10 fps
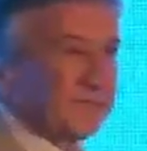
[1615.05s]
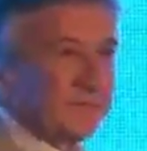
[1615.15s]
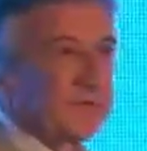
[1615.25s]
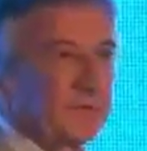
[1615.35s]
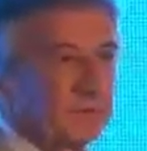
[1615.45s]

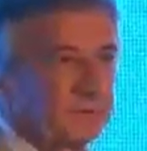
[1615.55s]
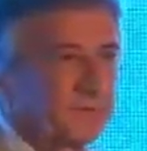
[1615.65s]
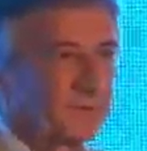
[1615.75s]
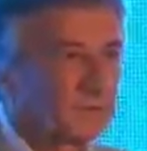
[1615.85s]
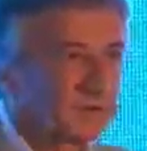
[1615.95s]

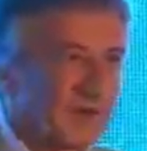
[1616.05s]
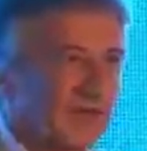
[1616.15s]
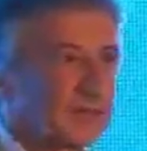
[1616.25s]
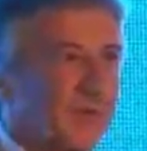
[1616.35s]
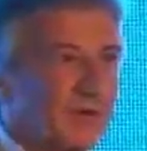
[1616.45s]
for
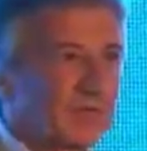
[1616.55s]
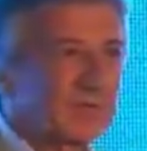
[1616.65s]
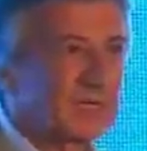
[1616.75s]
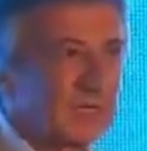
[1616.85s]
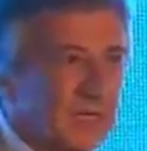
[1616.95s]

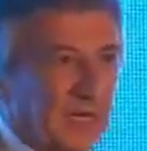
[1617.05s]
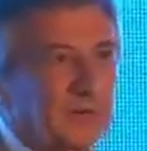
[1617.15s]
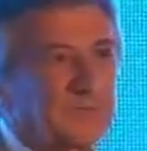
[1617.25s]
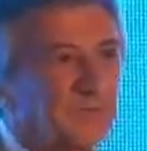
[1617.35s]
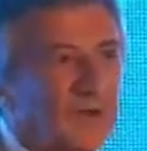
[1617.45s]
transparency,
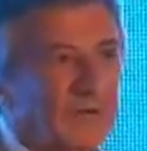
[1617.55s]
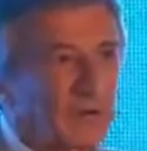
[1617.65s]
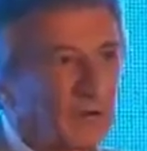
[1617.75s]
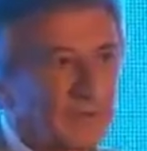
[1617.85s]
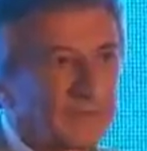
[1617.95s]
and for running
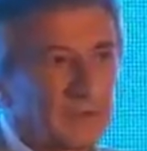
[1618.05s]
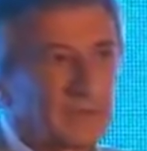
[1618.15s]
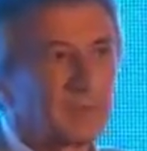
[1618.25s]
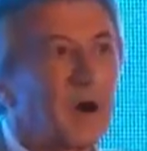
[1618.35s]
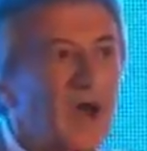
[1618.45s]
all of
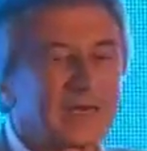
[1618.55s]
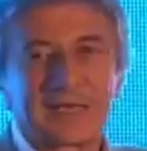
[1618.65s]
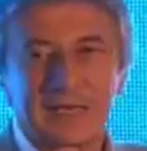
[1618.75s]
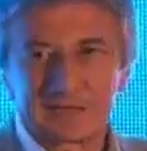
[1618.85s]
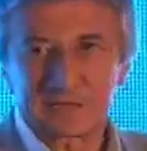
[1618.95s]
your
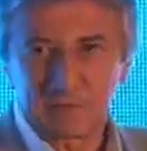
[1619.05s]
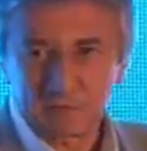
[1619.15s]
modeling as to